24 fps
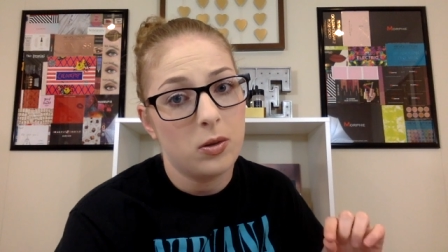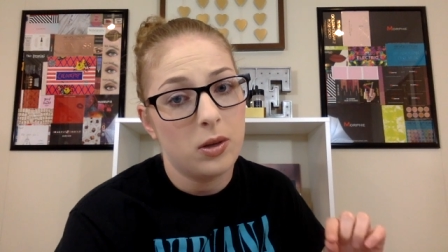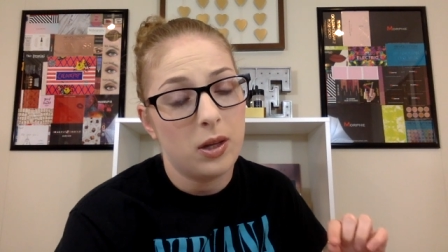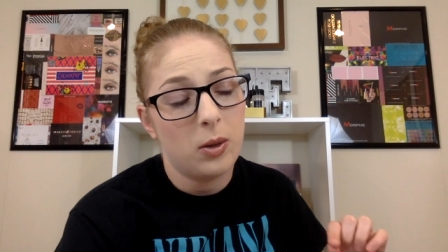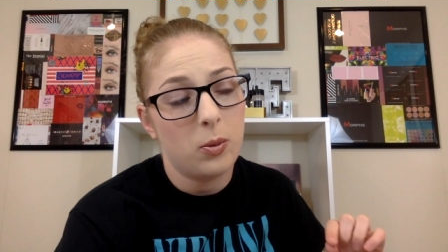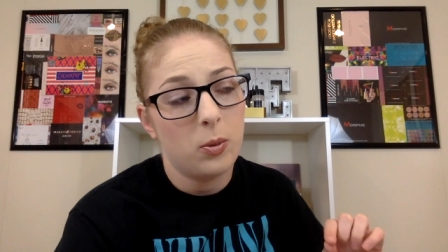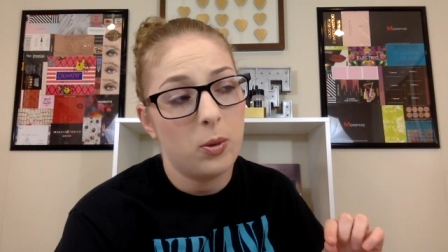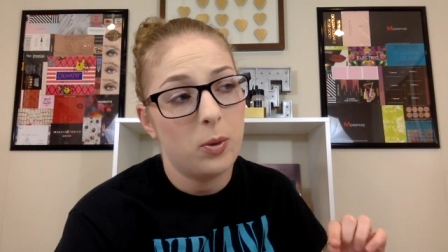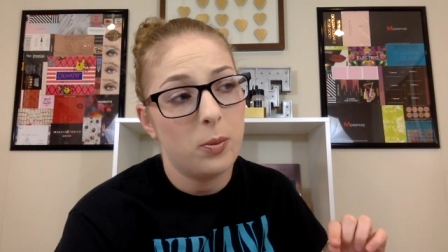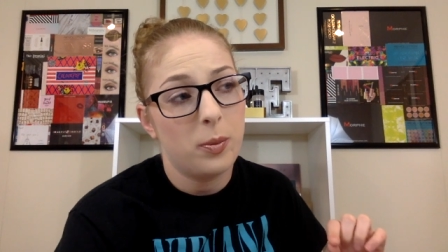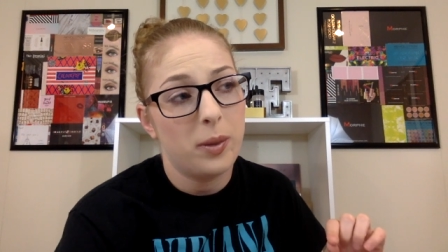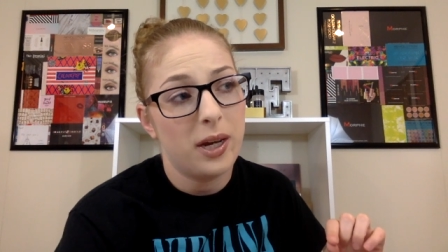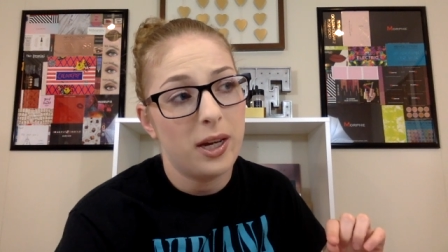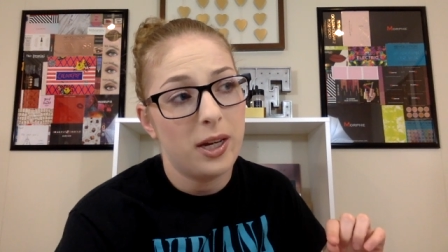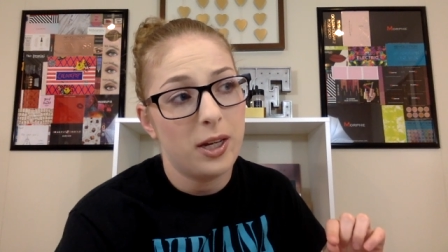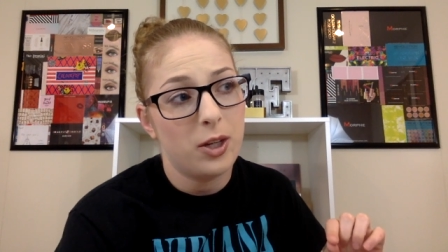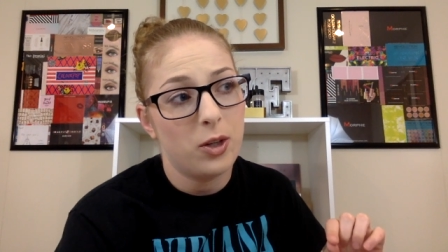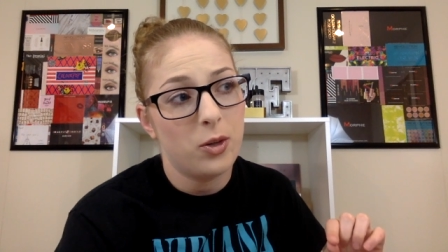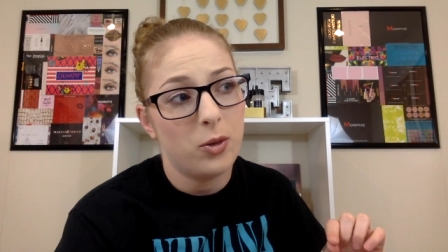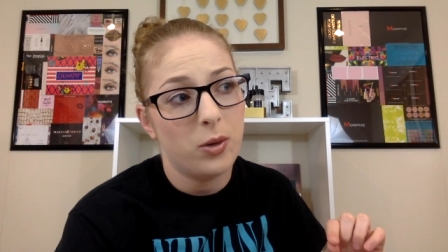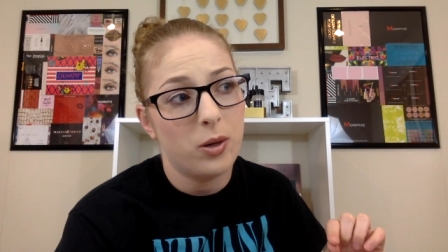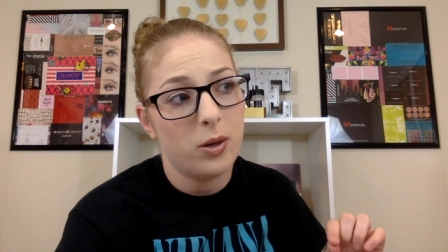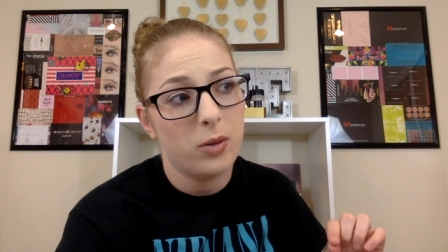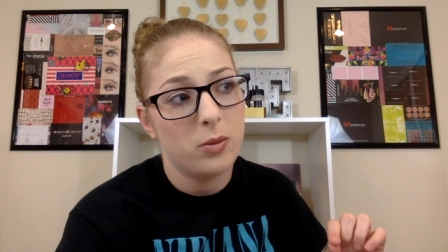they will pay
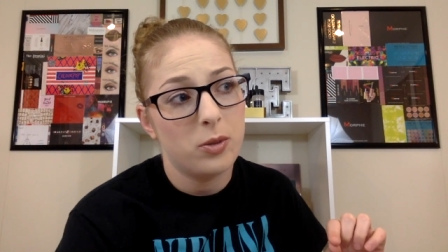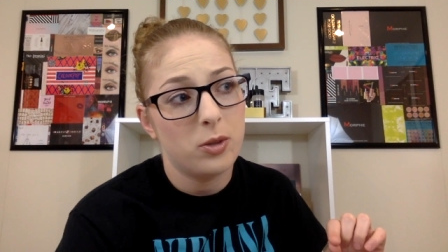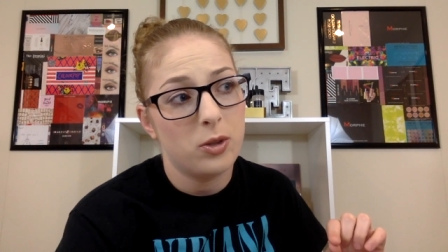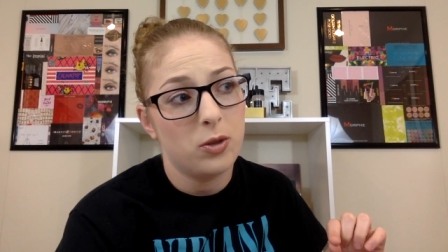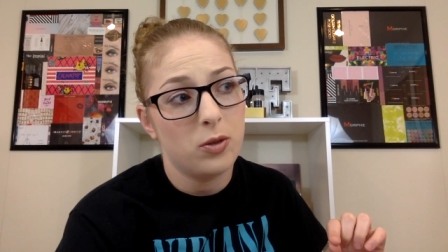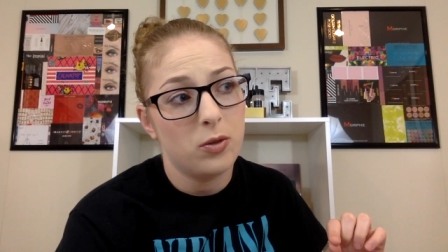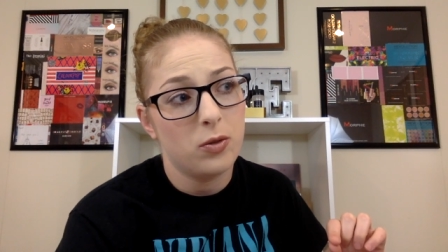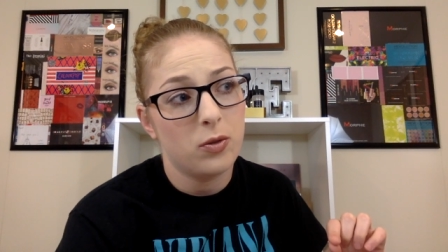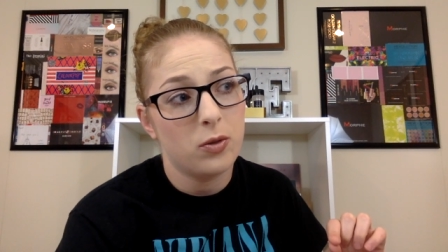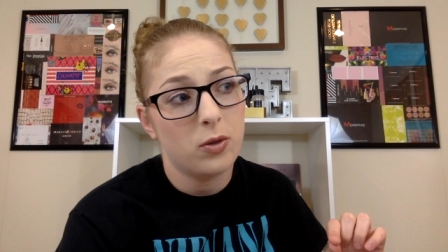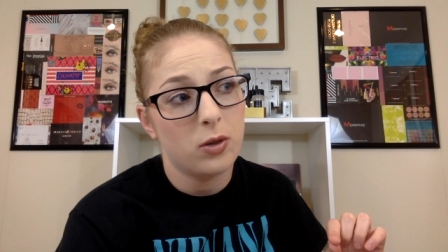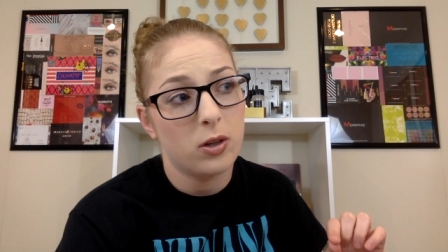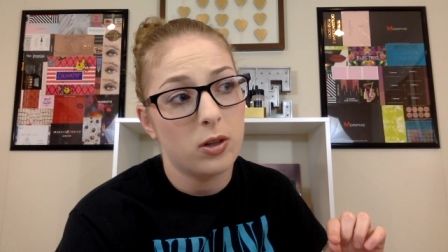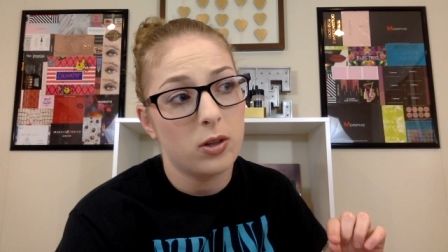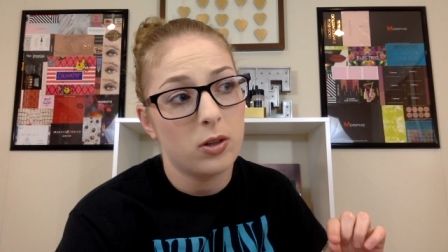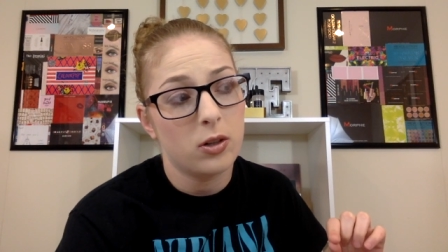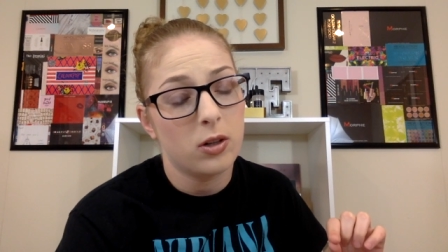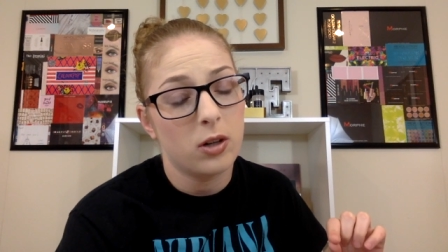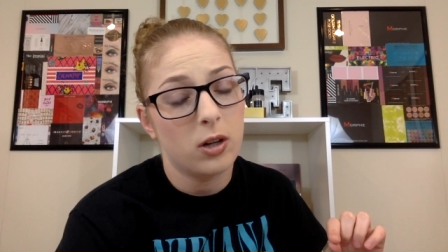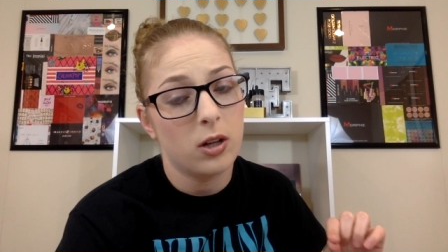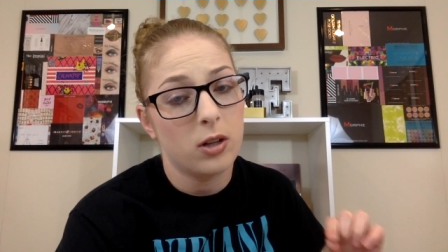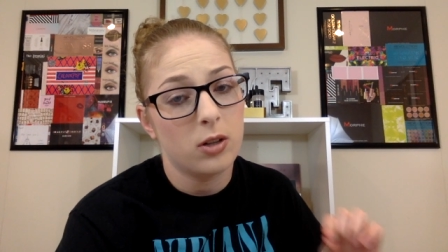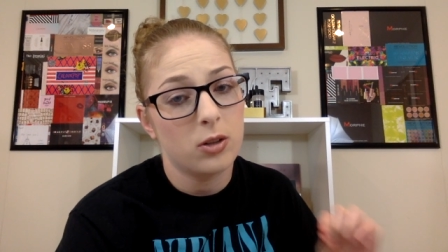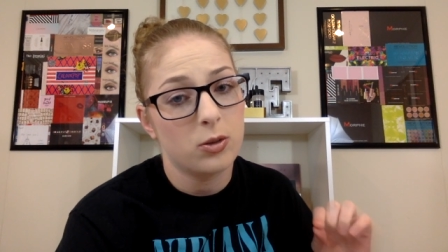you up to
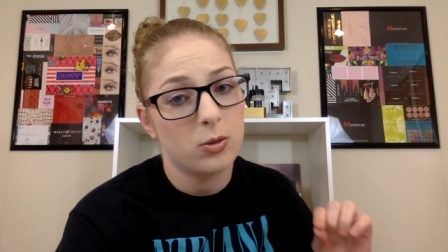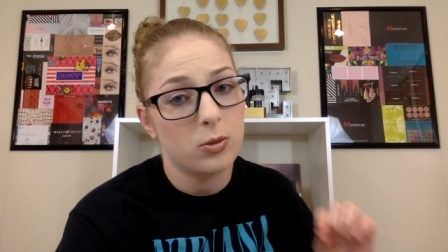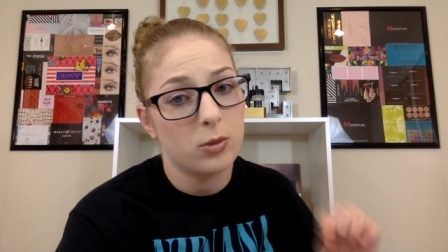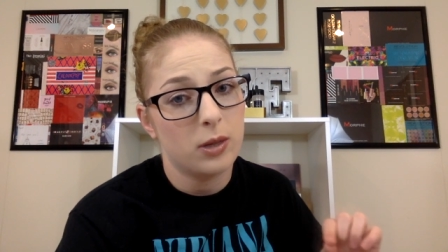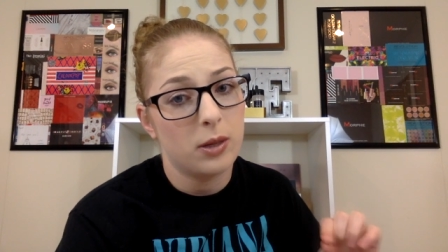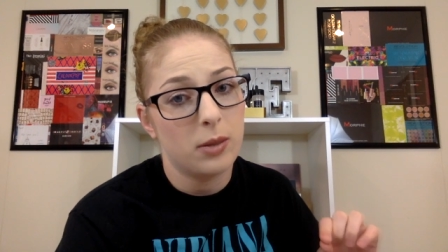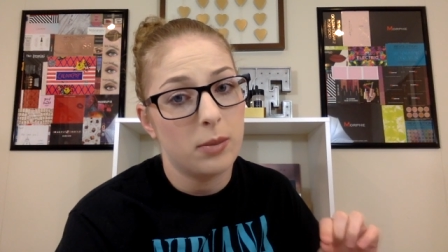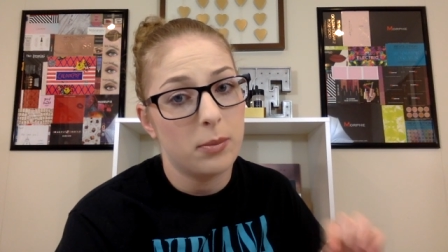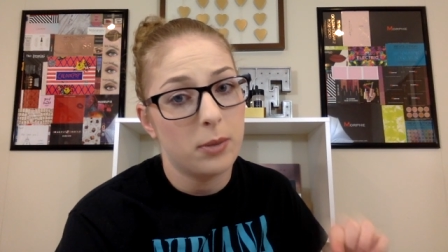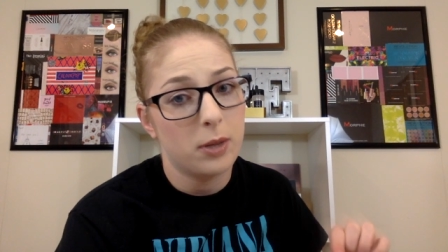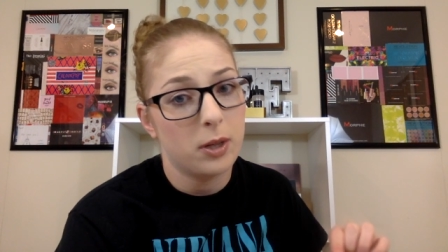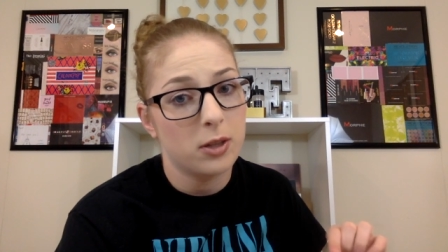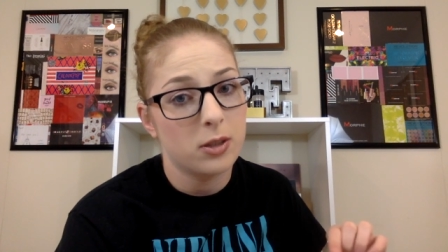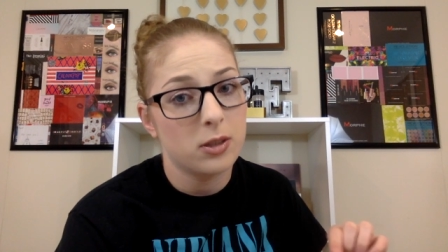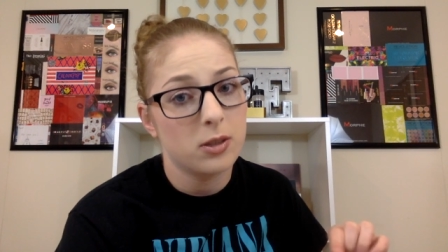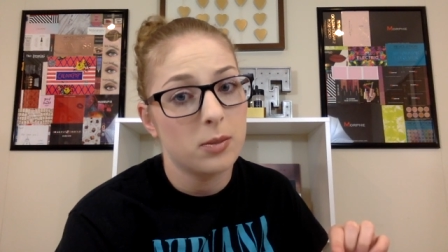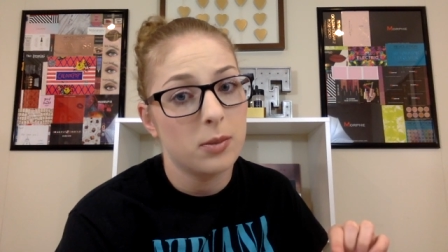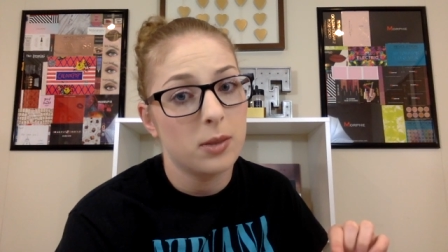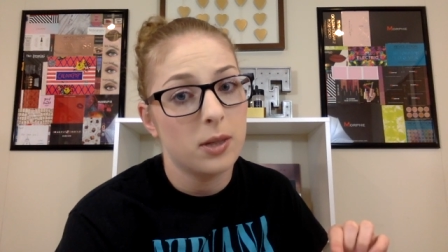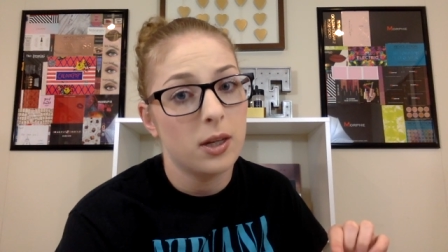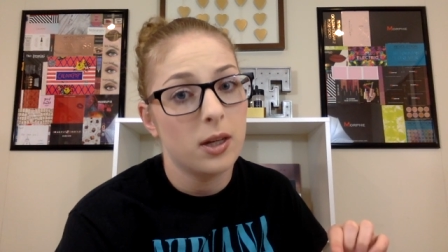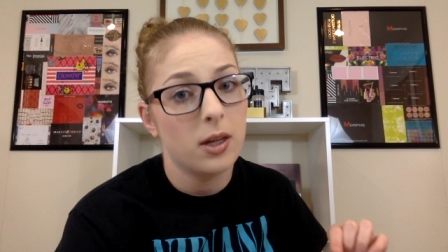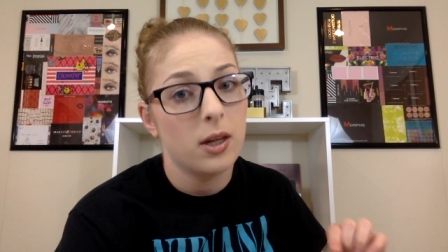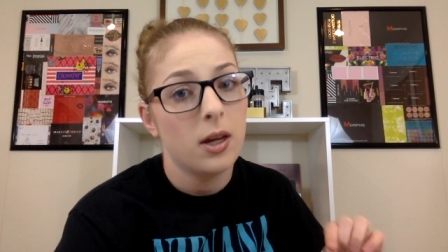$400
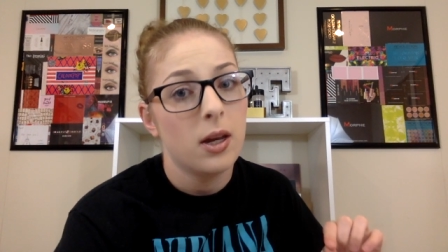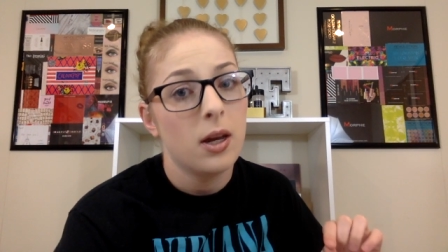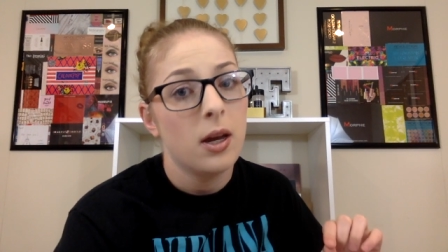reimbursement.